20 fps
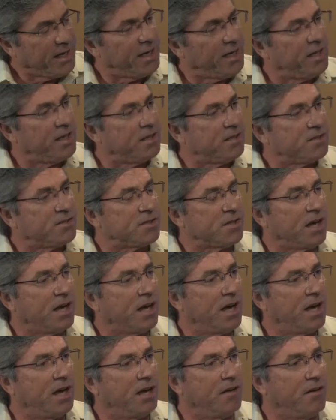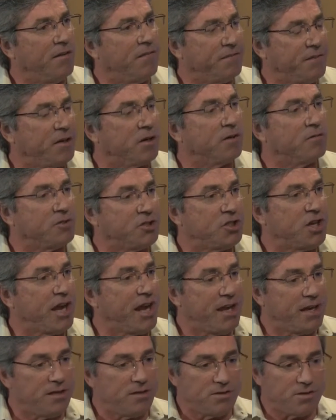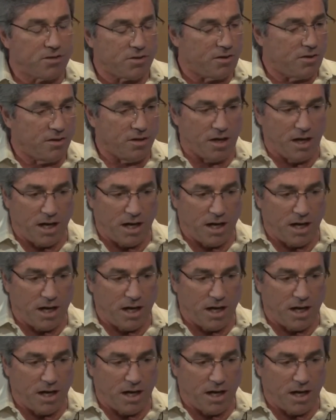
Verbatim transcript: It is. Fear of change,